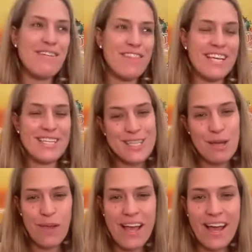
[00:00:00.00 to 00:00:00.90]
of things
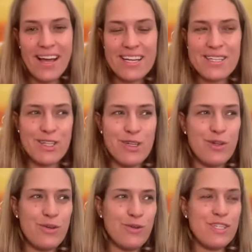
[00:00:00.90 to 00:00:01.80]
can we add
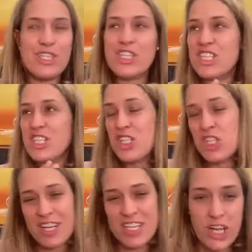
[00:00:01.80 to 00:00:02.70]
to just
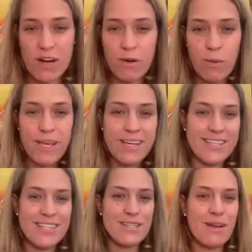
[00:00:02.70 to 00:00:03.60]
general?
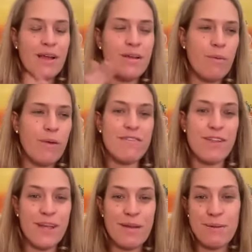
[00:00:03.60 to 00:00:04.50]
Because I know we have a
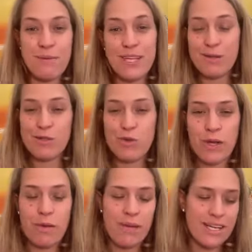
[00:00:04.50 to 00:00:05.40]
lot of people that use
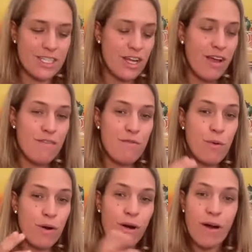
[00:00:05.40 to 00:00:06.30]
Quickpage
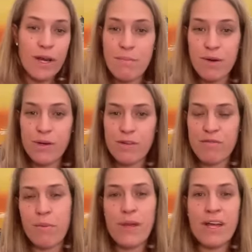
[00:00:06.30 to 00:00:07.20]
for automotive,
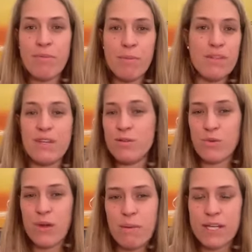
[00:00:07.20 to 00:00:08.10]
but we have people that use
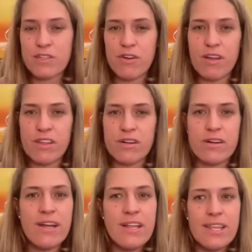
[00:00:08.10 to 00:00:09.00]
Quickpage for
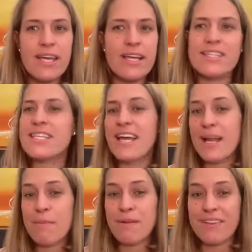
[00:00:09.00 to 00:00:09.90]
other things. And
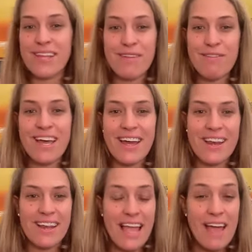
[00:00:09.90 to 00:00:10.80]
I believe
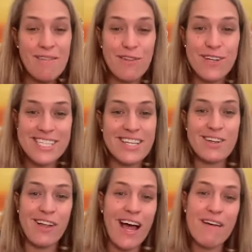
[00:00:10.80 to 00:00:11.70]
that every
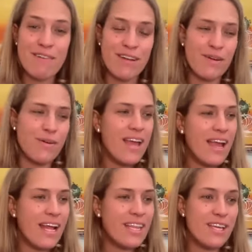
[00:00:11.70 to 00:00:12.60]
single avenue,
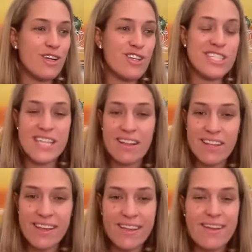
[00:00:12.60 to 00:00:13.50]
anything you're
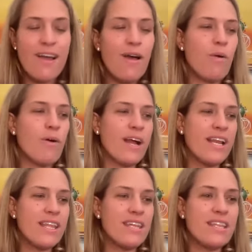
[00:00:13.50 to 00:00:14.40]
selling or
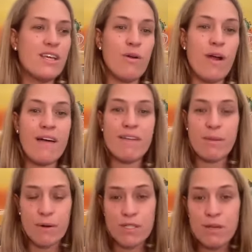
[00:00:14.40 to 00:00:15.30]
anything that you're having
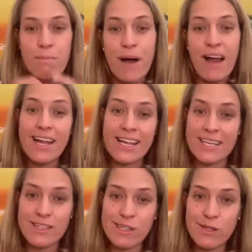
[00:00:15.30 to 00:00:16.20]
the person buy
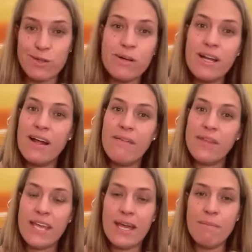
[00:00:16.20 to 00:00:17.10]
into,
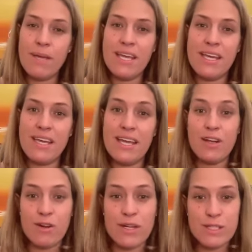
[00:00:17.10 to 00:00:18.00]
can be
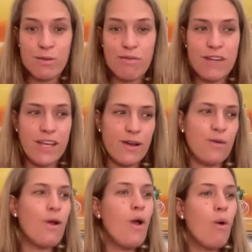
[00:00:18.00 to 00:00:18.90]
increased with
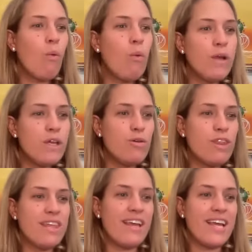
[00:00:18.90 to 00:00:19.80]
video. What do you
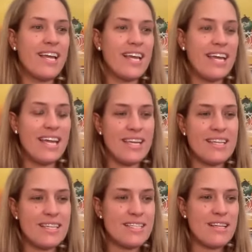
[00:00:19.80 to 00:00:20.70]
think
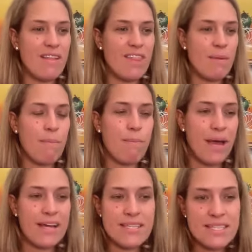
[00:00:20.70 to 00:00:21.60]
is the
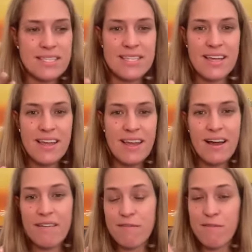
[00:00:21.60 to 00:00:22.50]
best
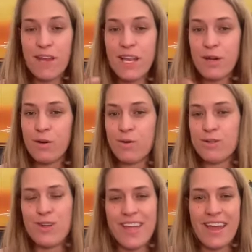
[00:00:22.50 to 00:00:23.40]
video
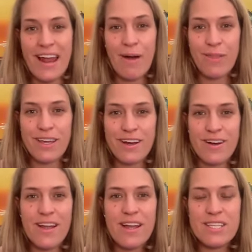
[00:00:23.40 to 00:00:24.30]
to get out
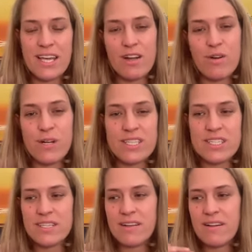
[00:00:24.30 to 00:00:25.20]
there to
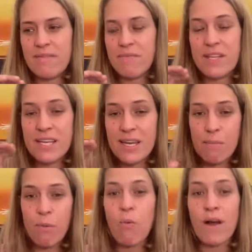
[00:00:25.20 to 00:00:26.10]
increase
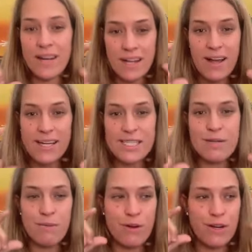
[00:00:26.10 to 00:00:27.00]
number one,
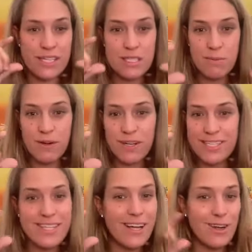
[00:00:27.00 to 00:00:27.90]
customer
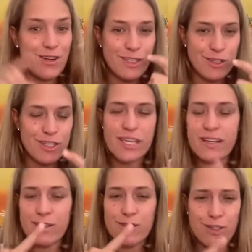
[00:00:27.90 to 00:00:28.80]
experience, not increase your
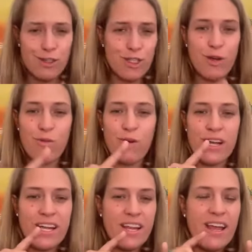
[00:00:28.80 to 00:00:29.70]
sales, your show
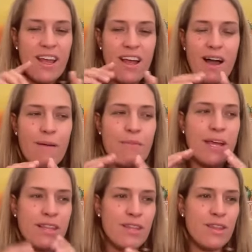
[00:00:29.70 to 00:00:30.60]
rate,
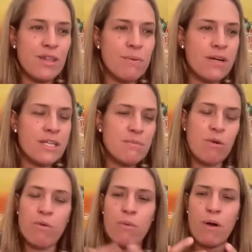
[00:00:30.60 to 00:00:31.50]
that the
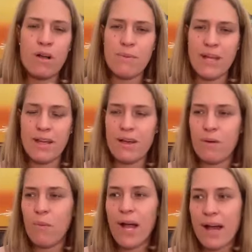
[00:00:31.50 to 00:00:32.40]
customer would walk away and go,
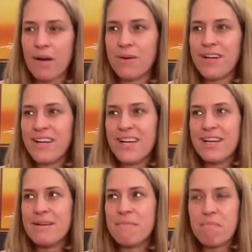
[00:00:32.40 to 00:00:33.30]
wow,
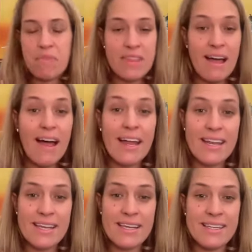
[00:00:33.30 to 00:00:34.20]
that
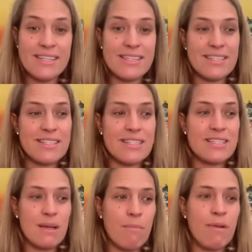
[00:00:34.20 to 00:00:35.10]
is
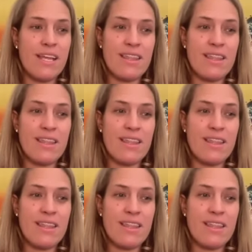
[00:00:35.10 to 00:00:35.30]
somebody